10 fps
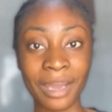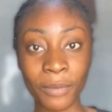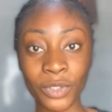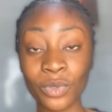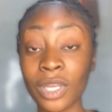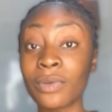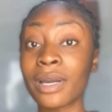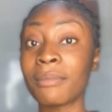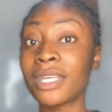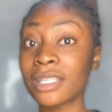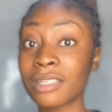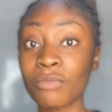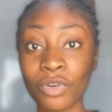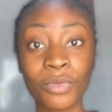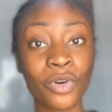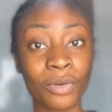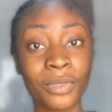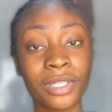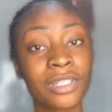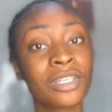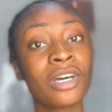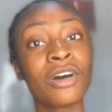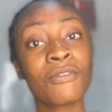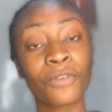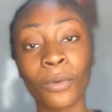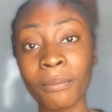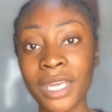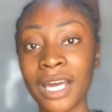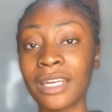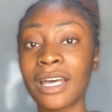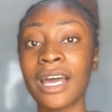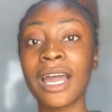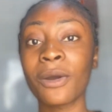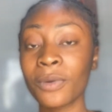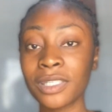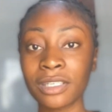button so that you can be getting more updates from me. And I always say,